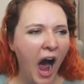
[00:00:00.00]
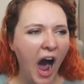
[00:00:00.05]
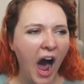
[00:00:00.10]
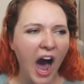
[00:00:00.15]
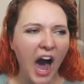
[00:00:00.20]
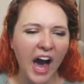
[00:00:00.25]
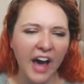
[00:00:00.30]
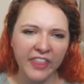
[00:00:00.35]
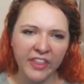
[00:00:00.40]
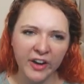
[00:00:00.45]

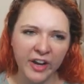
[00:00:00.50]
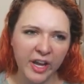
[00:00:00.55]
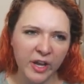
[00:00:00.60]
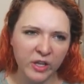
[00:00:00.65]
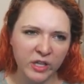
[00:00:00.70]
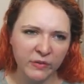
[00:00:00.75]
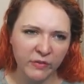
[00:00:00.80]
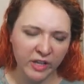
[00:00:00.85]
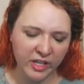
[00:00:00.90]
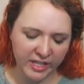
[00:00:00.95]
Other
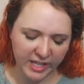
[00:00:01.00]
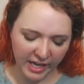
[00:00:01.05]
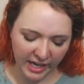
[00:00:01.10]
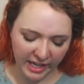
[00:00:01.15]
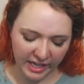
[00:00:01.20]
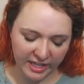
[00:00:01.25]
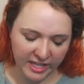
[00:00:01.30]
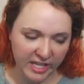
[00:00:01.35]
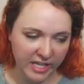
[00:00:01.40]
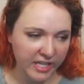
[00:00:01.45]
useful
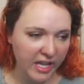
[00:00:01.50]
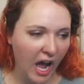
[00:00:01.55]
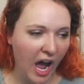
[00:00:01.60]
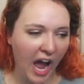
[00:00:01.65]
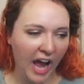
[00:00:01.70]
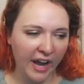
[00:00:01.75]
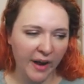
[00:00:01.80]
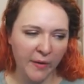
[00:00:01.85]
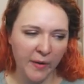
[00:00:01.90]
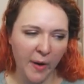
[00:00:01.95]
sentences.
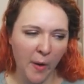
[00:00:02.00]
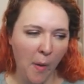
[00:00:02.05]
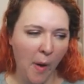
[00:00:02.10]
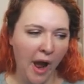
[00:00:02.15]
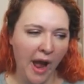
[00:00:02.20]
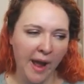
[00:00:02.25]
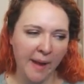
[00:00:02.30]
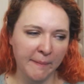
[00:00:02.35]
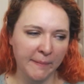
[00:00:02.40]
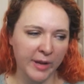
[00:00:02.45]
I don't know why
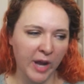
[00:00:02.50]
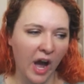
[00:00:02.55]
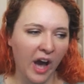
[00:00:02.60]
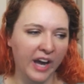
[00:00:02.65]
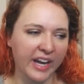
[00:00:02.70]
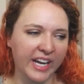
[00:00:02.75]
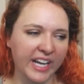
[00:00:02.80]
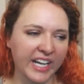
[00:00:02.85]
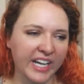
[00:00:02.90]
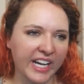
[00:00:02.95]
I'm
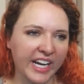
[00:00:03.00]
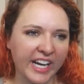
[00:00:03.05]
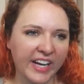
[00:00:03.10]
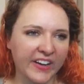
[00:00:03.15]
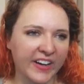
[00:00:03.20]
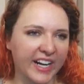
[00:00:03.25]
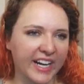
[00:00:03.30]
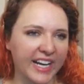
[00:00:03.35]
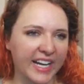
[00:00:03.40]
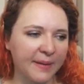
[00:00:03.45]
yawning. Here
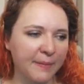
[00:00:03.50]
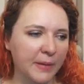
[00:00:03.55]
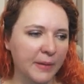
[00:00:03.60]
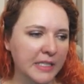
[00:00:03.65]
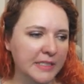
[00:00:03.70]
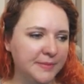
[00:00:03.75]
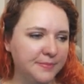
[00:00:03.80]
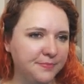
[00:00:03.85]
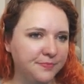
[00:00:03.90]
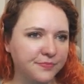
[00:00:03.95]
I am.
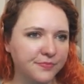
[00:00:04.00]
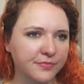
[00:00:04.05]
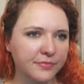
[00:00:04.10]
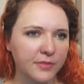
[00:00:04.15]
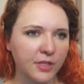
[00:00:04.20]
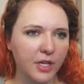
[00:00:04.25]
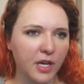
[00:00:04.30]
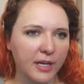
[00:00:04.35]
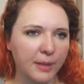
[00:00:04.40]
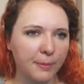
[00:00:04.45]

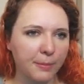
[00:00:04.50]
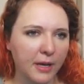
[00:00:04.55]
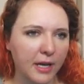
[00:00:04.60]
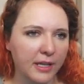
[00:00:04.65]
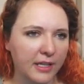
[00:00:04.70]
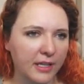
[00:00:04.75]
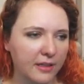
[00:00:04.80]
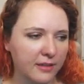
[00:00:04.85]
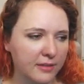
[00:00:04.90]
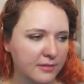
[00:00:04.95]
Yanni
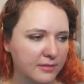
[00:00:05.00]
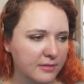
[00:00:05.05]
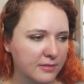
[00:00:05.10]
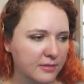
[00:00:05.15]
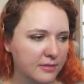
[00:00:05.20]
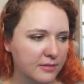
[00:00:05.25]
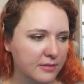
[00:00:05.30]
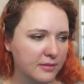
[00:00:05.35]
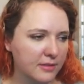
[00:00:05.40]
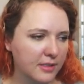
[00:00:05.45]
bunny.
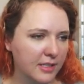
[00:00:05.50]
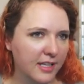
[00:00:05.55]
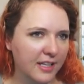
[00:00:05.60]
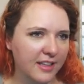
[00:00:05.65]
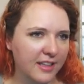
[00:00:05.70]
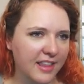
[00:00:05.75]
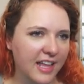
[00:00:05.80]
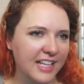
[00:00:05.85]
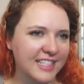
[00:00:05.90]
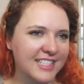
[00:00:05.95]

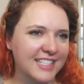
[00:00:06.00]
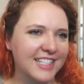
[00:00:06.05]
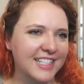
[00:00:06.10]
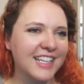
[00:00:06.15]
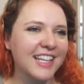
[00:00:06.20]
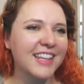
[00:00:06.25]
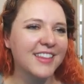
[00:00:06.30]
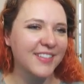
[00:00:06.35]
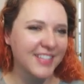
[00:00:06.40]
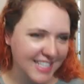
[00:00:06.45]
That
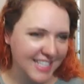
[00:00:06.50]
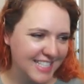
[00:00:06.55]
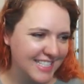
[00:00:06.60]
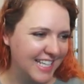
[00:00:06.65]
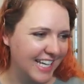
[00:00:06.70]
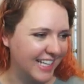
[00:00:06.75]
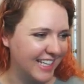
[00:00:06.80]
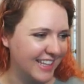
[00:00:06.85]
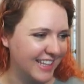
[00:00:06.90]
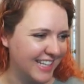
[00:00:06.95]
was the
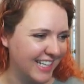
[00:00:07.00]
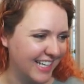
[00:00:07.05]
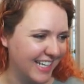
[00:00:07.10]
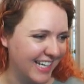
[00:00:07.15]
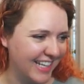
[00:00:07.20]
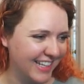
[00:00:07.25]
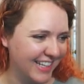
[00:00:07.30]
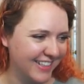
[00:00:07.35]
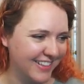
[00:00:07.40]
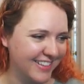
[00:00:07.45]
second thing I
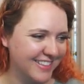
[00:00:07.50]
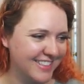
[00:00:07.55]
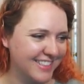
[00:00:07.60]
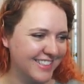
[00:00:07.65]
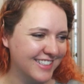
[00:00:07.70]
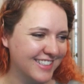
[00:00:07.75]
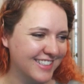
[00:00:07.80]
learned.